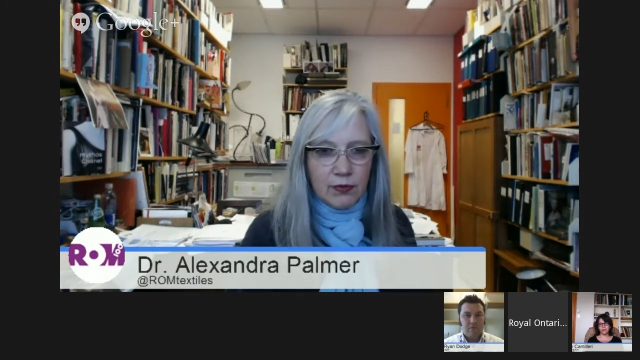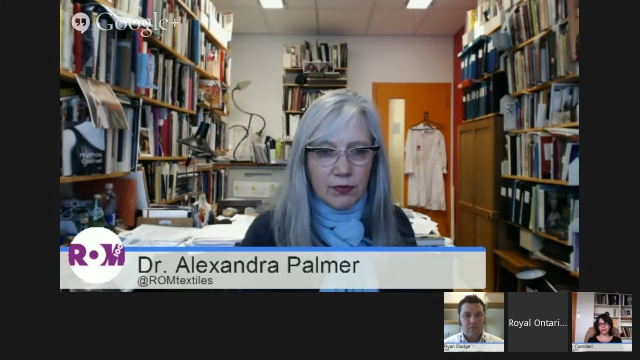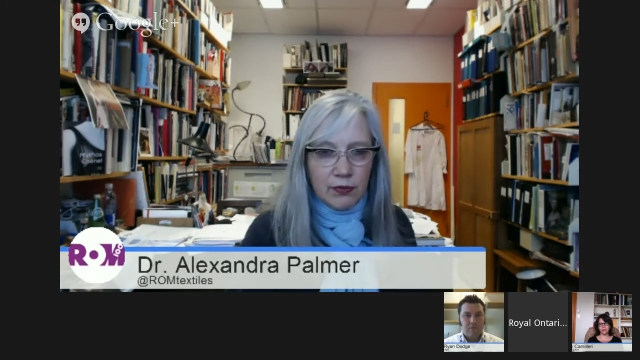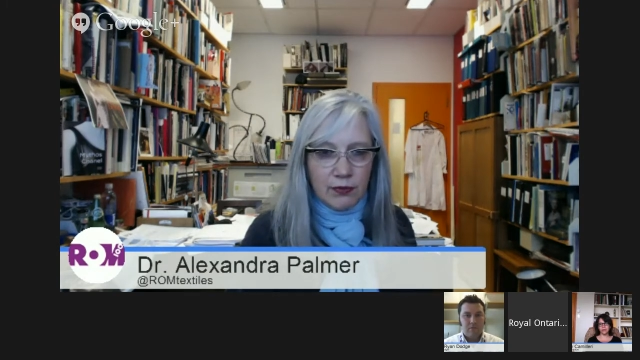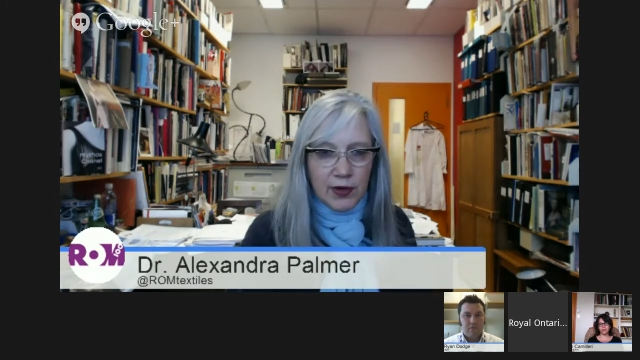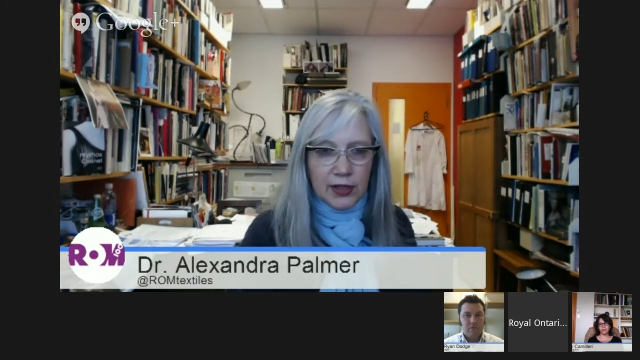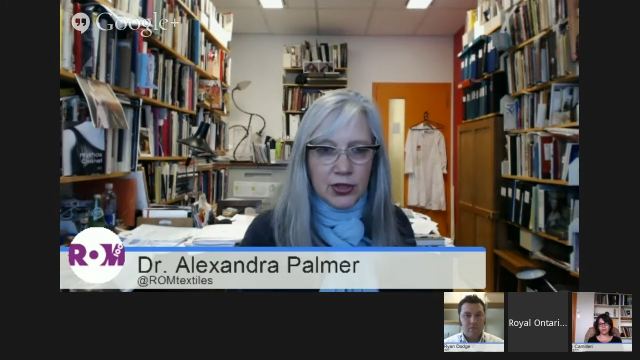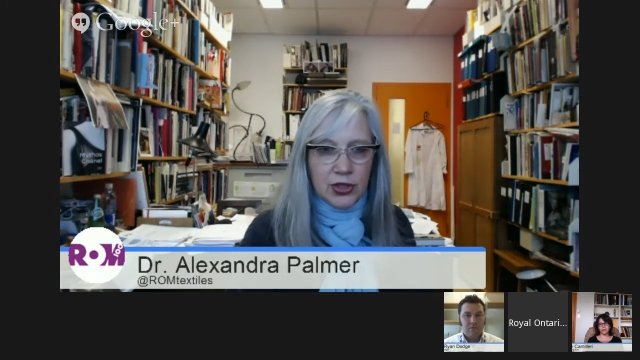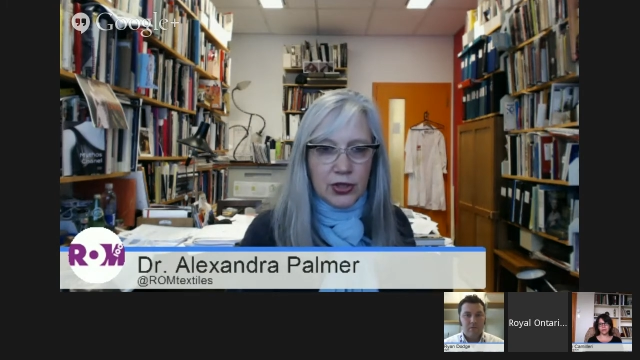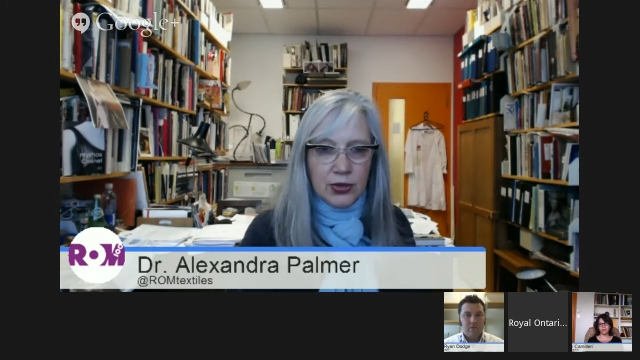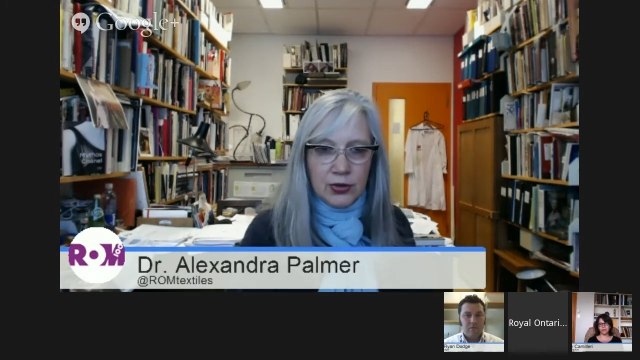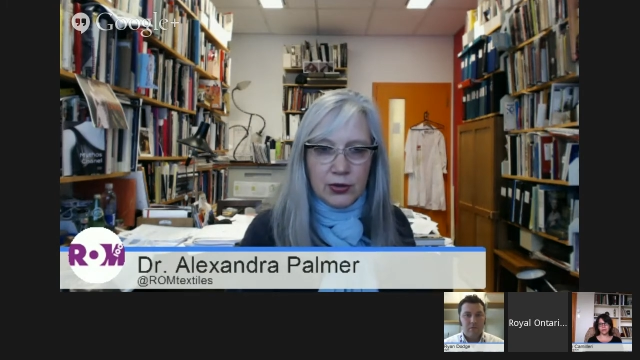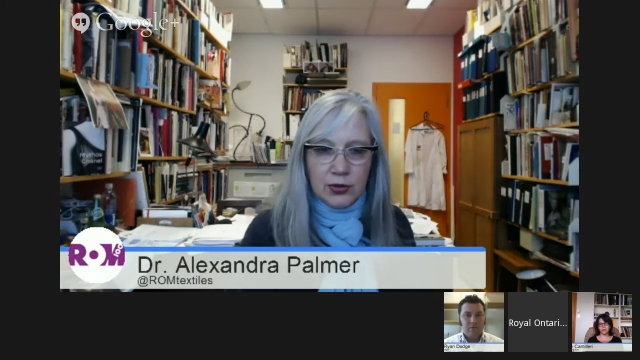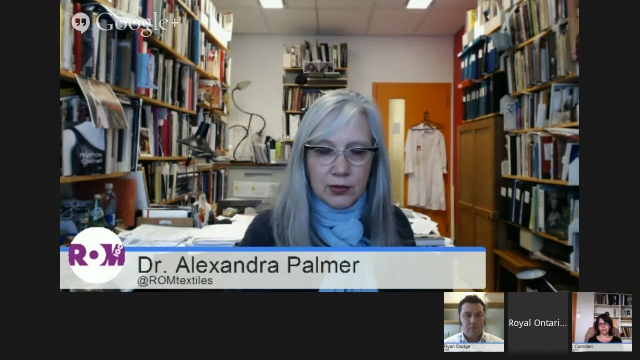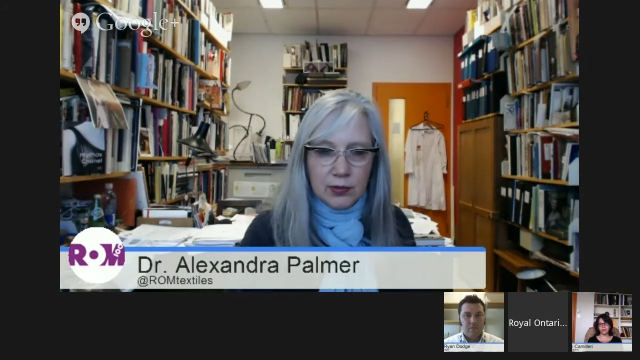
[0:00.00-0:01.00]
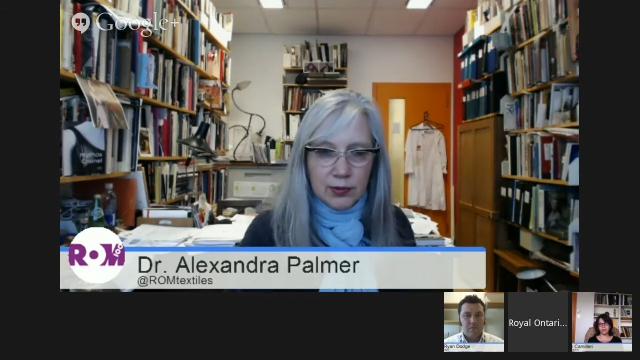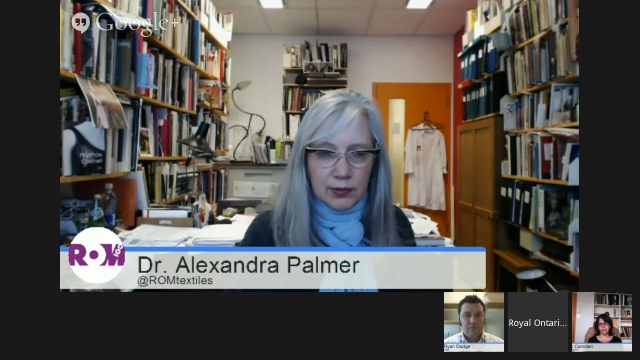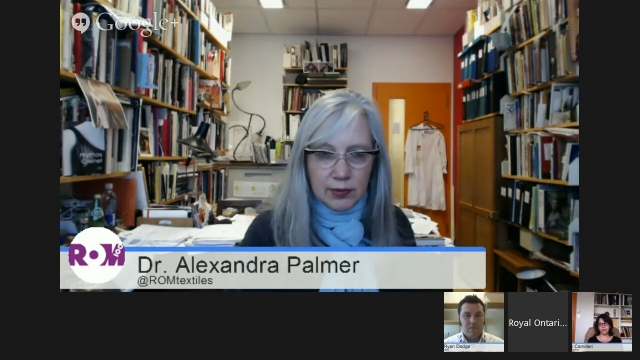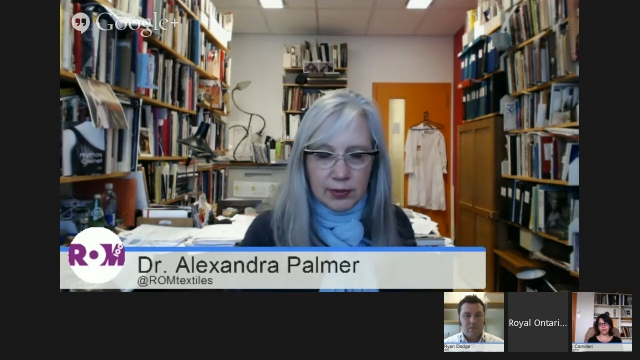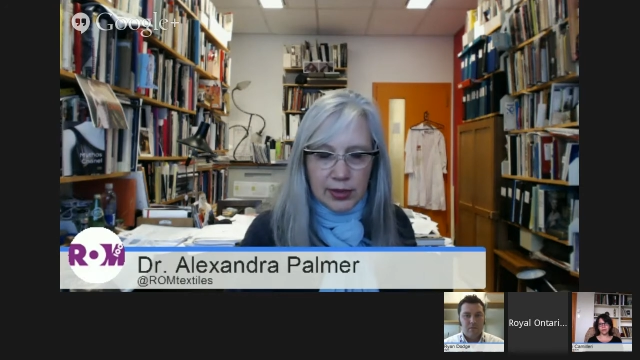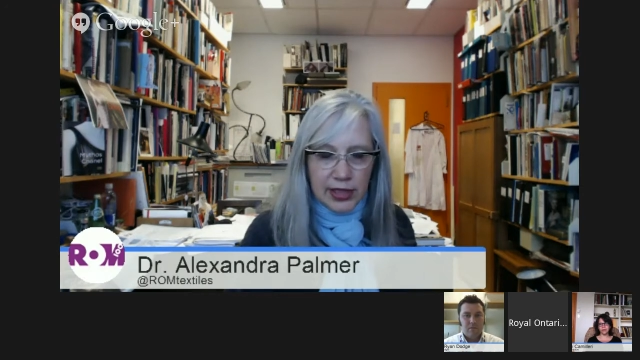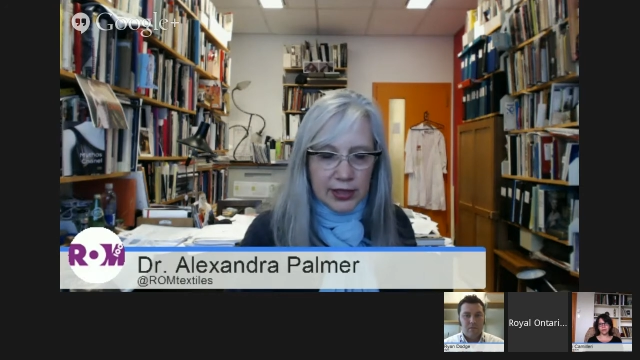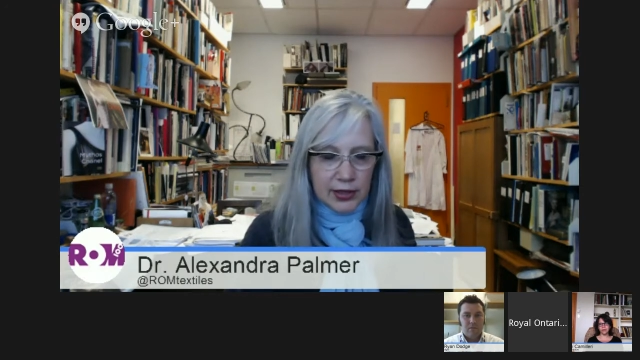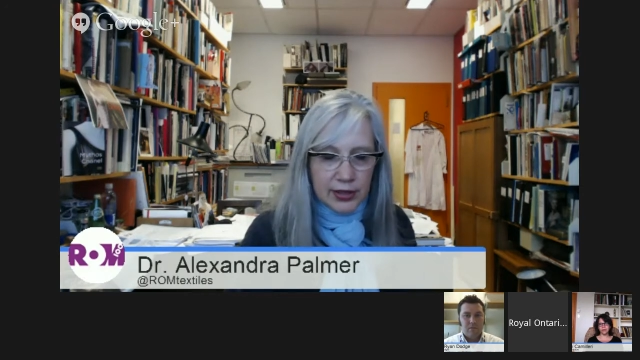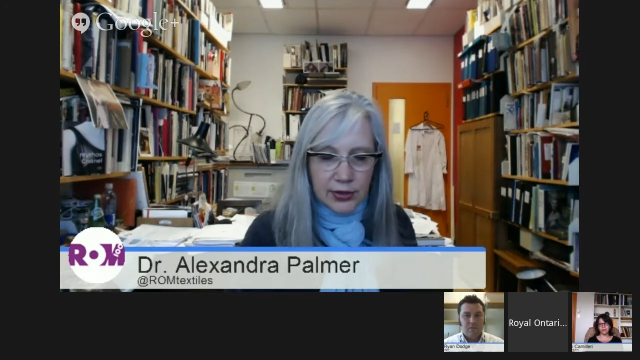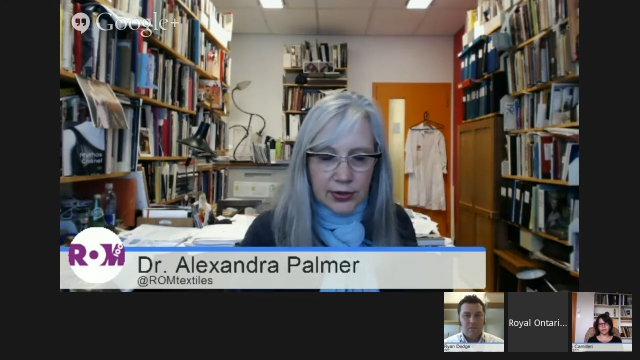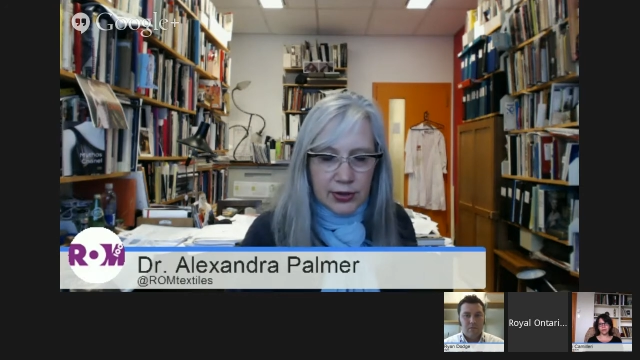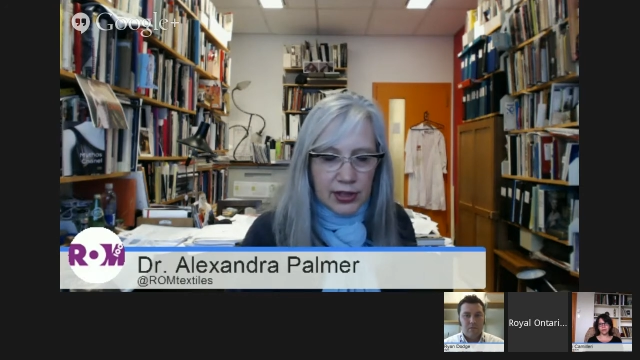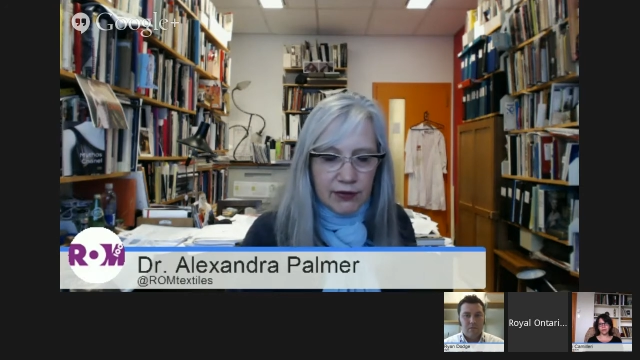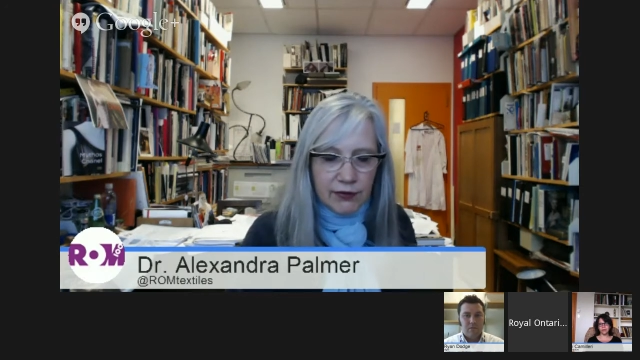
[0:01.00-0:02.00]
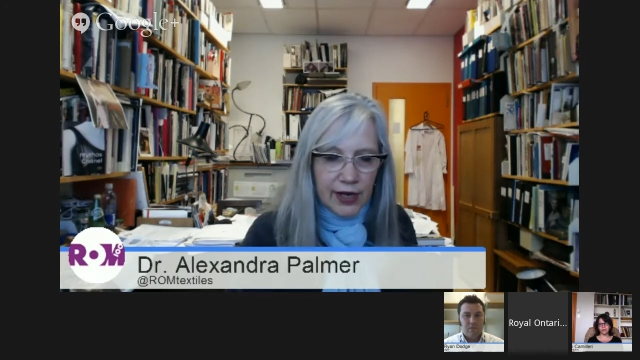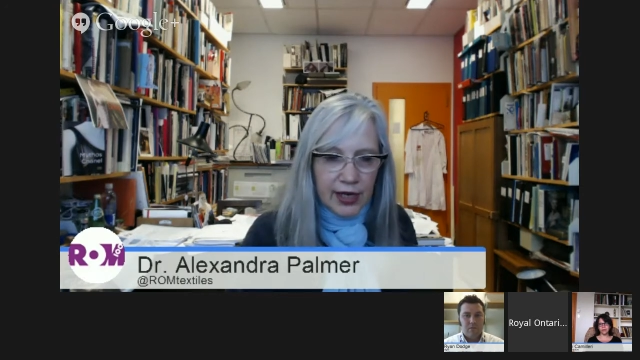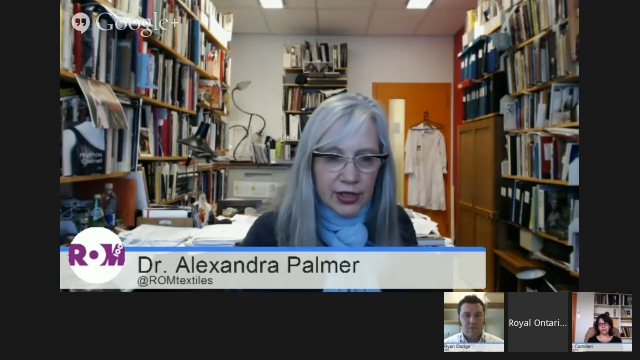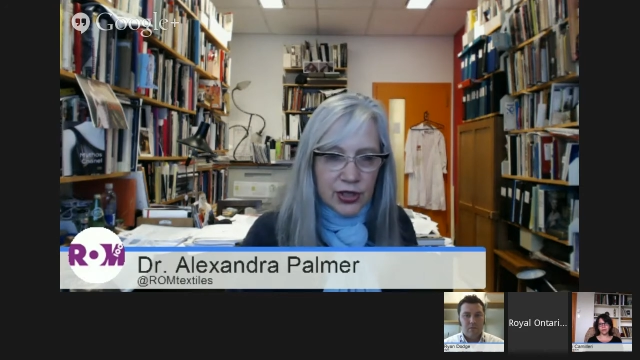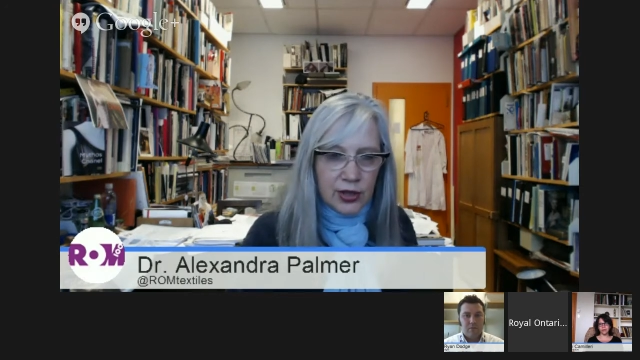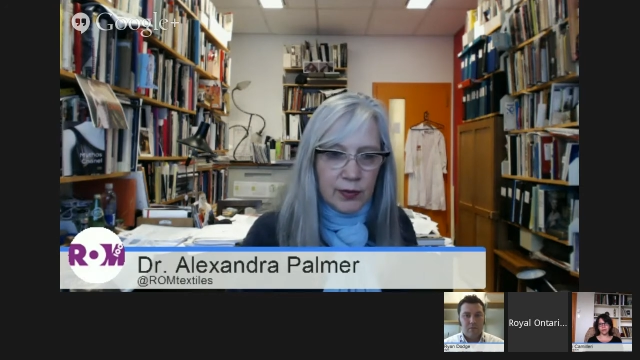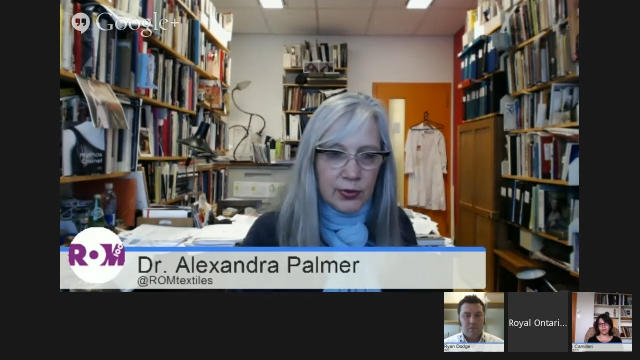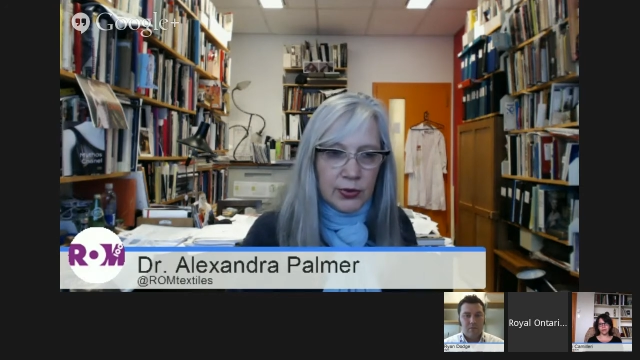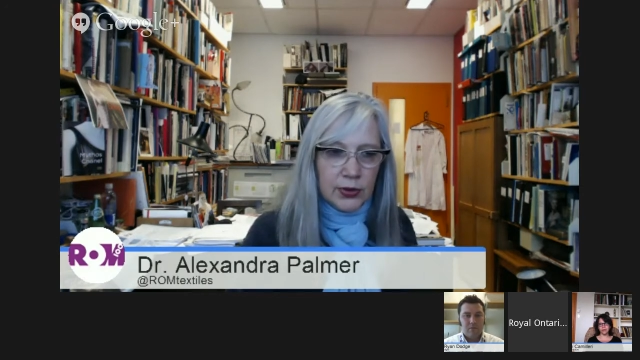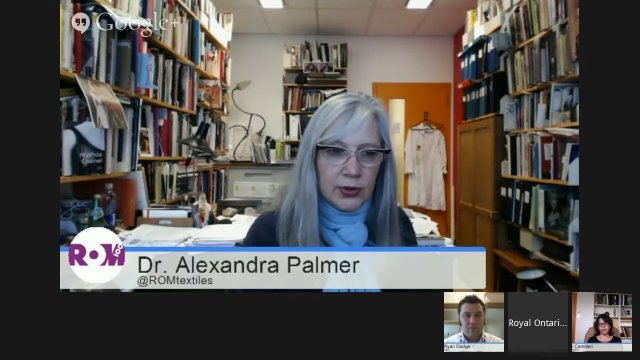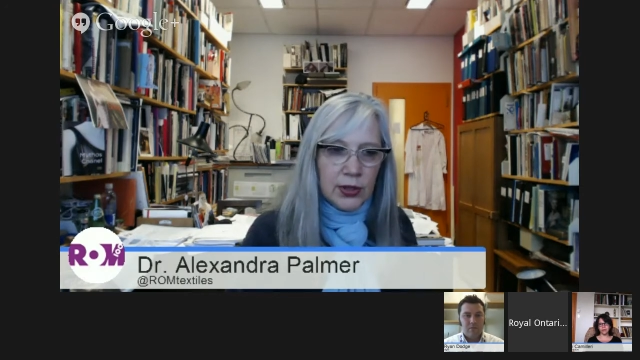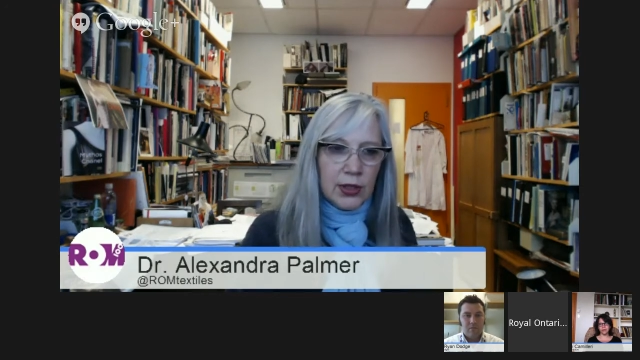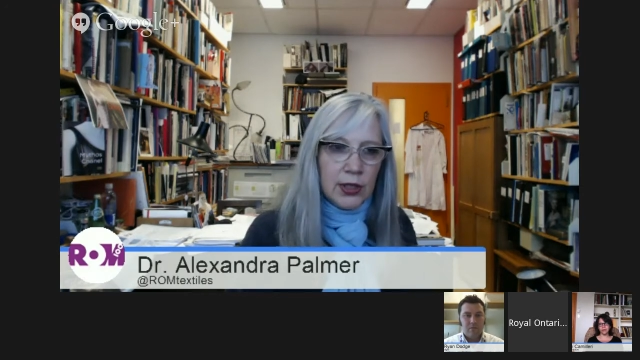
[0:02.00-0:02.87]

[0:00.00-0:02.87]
functional and certainly fashionable